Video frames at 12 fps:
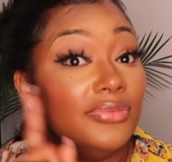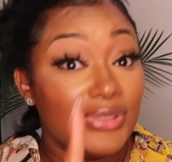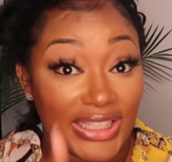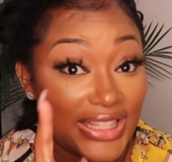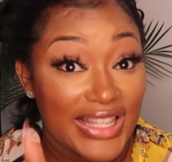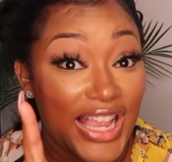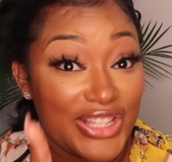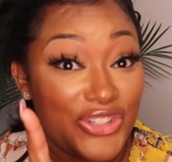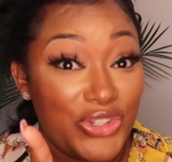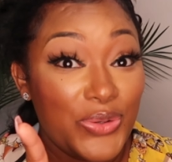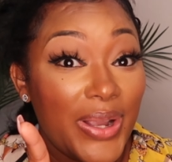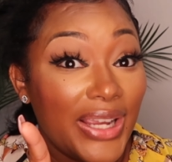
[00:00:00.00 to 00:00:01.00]
Get the size
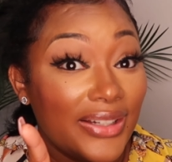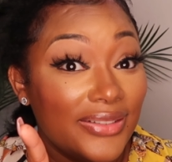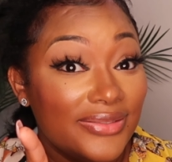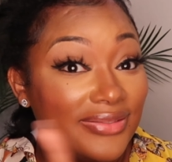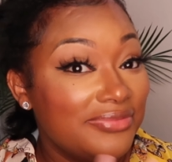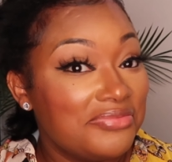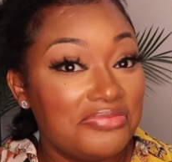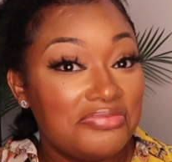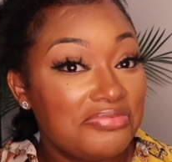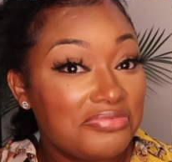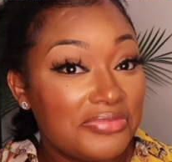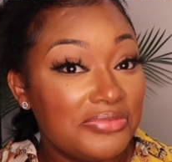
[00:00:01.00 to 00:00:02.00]
that you wear.
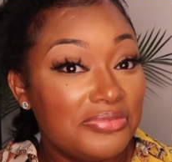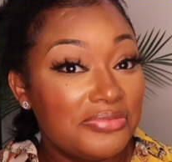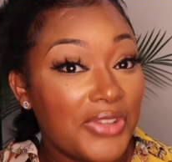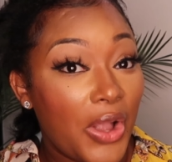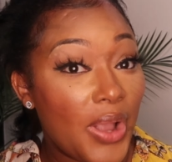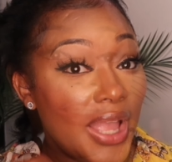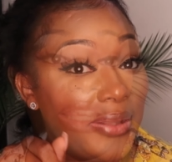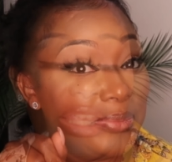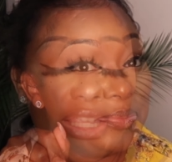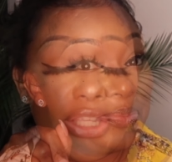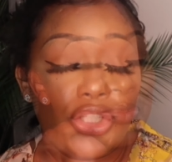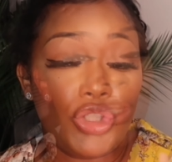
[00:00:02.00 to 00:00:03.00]
Okay?
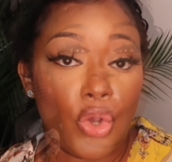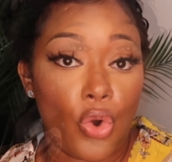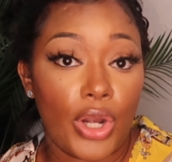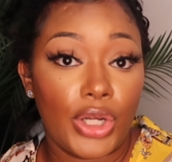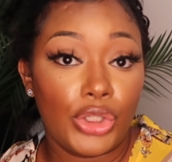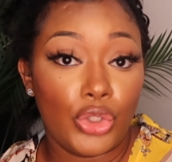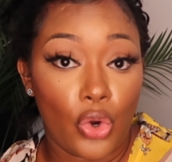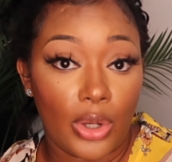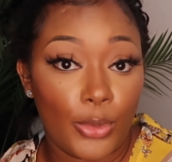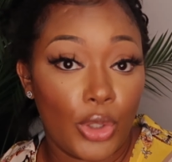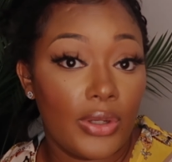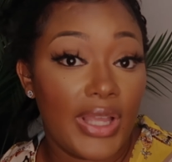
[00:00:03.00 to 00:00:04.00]
Get your
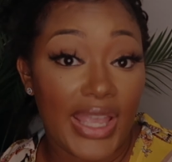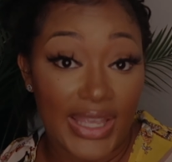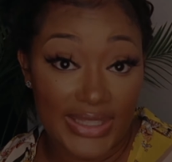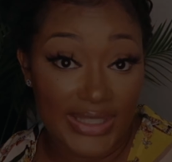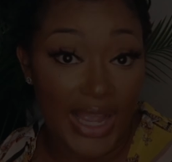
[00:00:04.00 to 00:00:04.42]
normal head